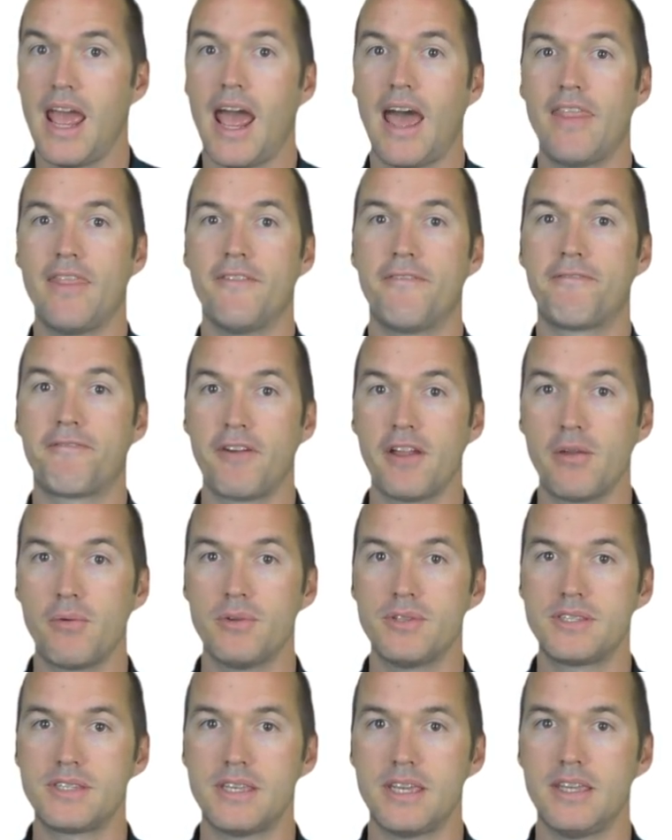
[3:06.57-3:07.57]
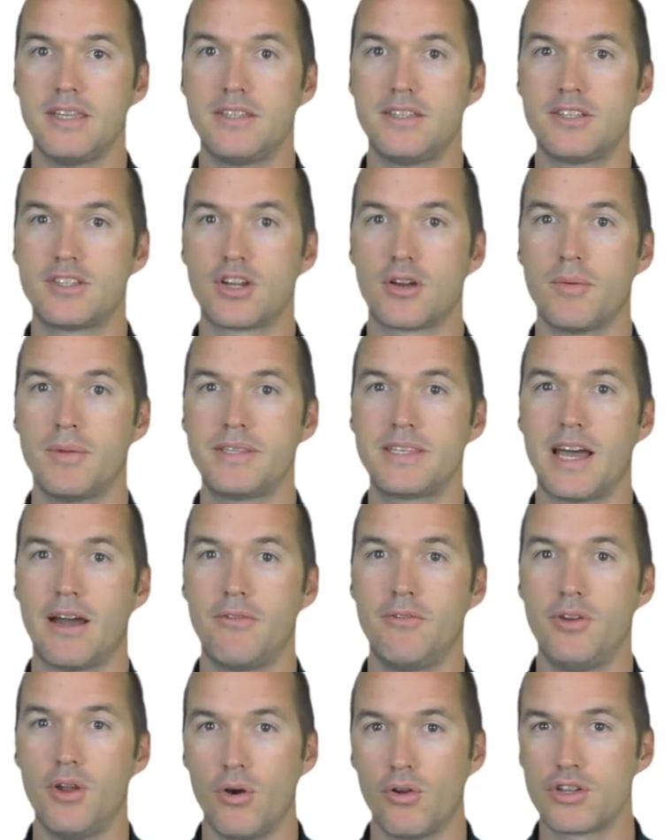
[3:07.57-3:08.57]
and the frequency determines how
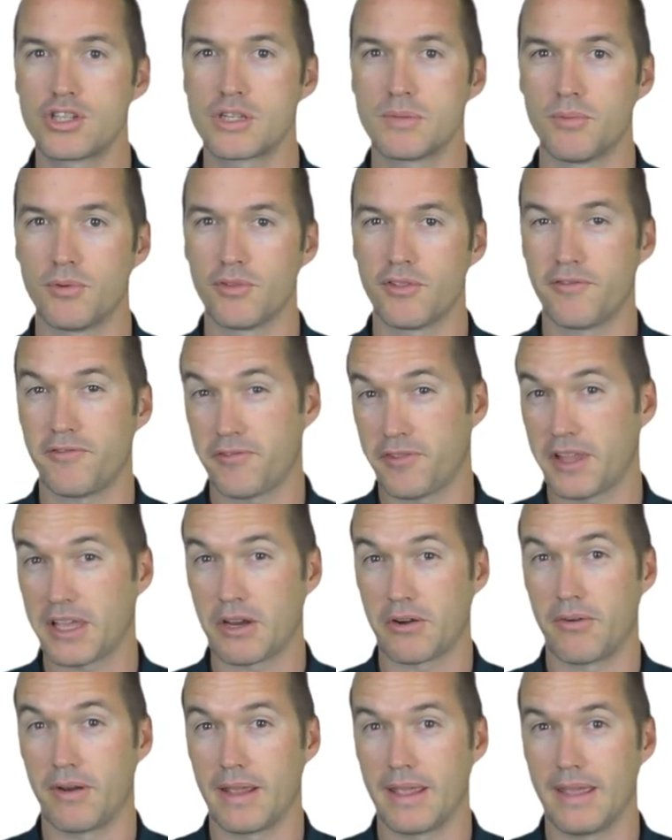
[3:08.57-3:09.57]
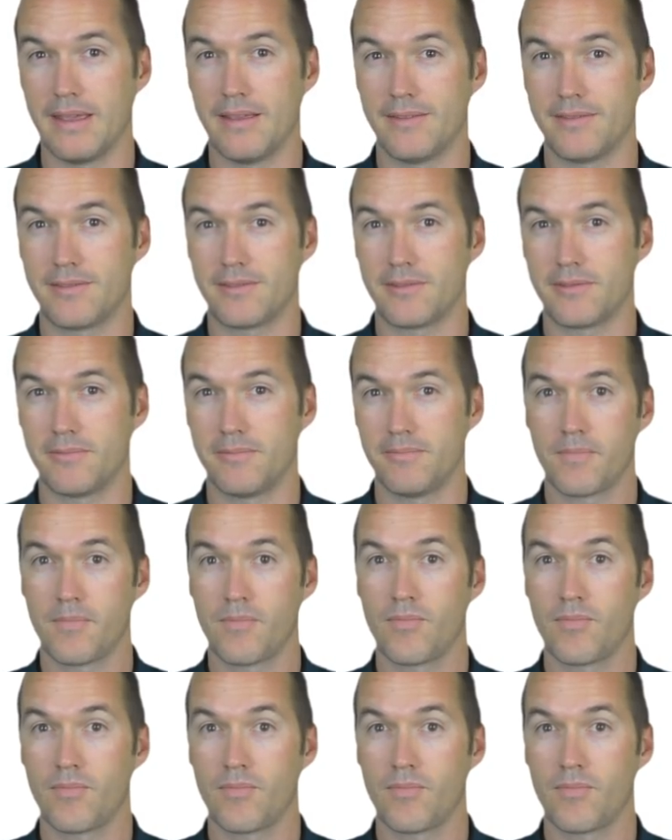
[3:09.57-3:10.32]
noticeable the flickering is.